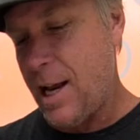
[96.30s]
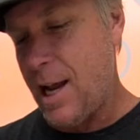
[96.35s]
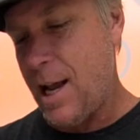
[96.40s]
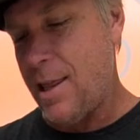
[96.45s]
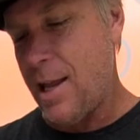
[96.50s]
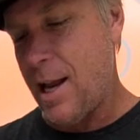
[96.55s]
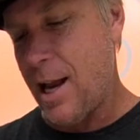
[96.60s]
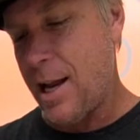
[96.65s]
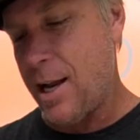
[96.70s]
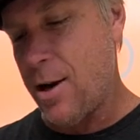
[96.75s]

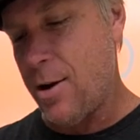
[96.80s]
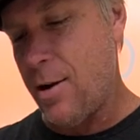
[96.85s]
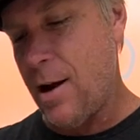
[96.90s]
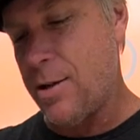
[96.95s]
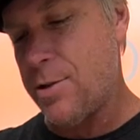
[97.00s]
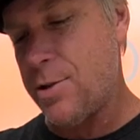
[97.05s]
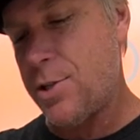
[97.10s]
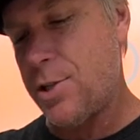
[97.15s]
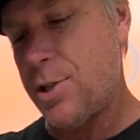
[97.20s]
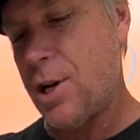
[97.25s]
and then I go
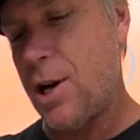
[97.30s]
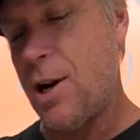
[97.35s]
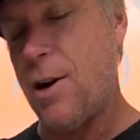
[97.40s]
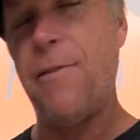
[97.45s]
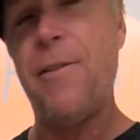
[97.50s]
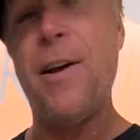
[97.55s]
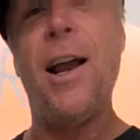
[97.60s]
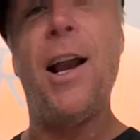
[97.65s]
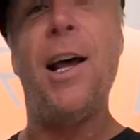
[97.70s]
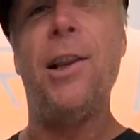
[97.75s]
out and
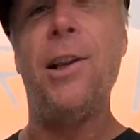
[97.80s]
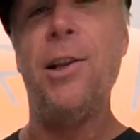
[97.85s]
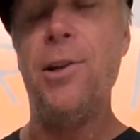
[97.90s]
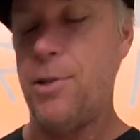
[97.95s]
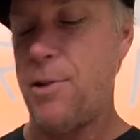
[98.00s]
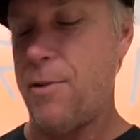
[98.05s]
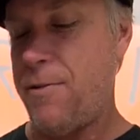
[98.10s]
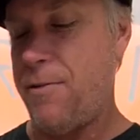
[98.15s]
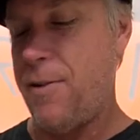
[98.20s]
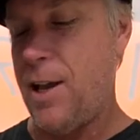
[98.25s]
surf and I
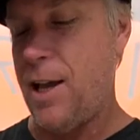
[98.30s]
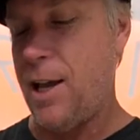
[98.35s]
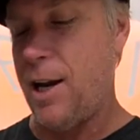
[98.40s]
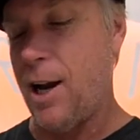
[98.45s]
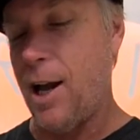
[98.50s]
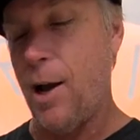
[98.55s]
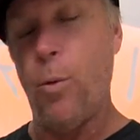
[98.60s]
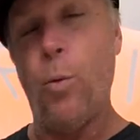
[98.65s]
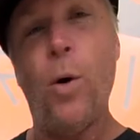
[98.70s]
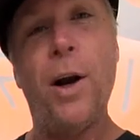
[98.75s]
lose a fin
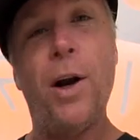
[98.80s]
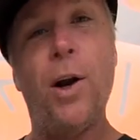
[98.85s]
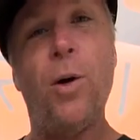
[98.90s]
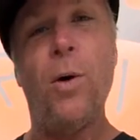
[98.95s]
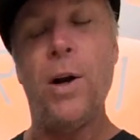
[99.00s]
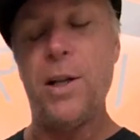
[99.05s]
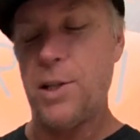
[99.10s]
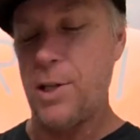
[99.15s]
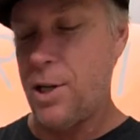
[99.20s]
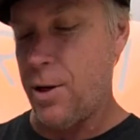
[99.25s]
and I wonder
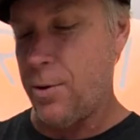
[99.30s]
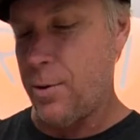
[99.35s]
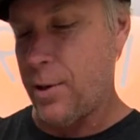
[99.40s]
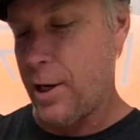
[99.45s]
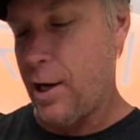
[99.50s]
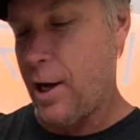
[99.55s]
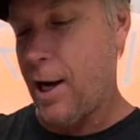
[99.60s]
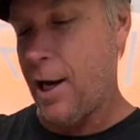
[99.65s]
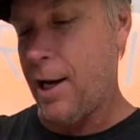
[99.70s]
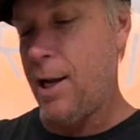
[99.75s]
what's going
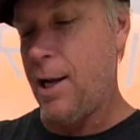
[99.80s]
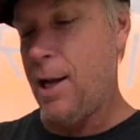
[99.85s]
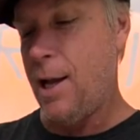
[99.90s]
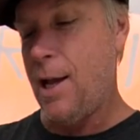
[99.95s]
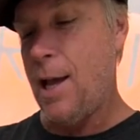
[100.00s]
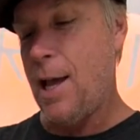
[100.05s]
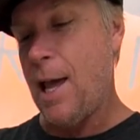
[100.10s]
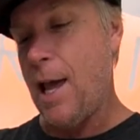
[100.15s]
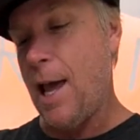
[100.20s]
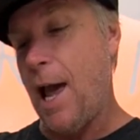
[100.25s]
on.
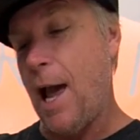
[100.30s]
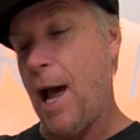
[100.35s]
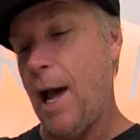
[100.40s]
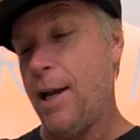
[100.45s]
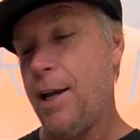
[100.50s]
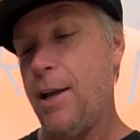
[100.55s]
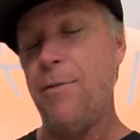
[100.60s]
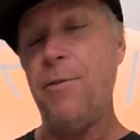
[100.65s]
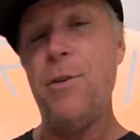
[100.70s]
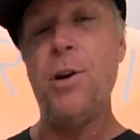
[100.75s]

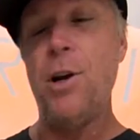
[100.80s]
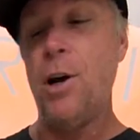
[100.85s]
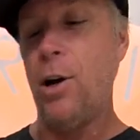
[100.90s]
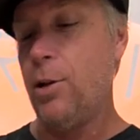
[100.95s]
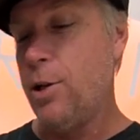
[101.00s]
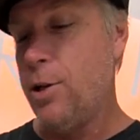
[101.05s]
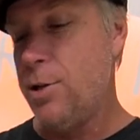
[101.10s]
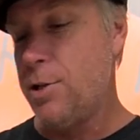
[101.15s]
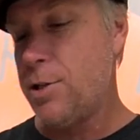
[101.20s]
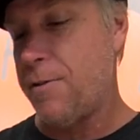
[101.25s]
And if you go
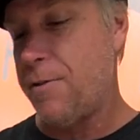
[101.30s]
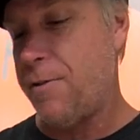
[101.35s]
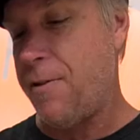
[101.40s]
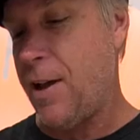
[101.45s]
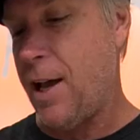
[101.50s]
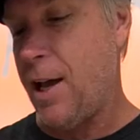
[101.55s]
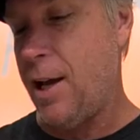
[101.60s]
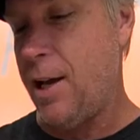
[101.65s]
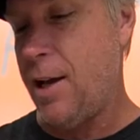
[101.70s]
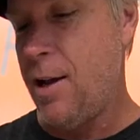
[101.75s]
lose a
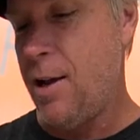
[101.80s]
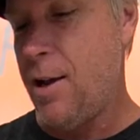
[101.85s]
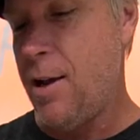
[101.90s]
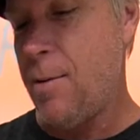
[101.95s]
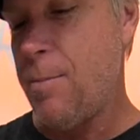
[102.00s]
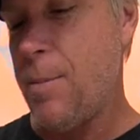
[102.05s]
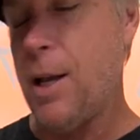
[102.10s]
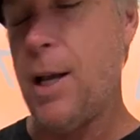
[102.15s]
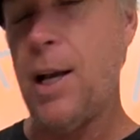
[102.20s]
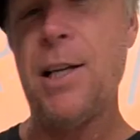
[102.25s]
fin
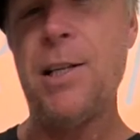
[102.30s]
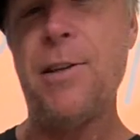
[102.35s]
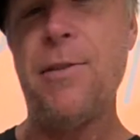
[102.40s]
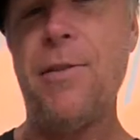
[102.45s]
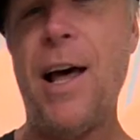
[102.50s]
because of